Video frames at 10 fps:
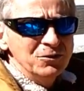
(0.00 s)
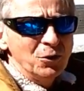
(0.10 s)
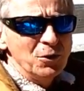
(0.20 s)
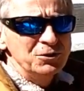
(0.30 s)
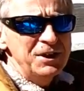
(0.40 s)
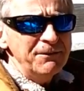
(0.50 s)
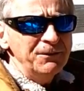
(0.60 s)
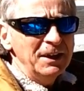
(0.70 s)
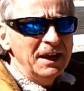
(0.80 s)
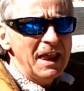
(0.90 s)
So there's
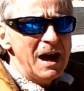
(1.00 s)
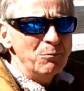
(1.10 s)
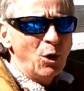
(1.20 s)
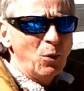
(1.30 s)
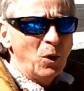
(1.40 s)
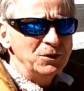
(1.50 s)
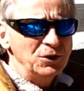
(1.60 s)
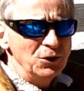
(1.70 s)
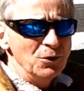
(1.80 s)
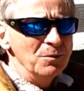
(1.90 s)
definitely a lot more work
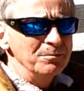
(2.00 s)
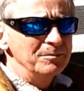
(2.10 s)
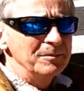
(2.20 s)
to do.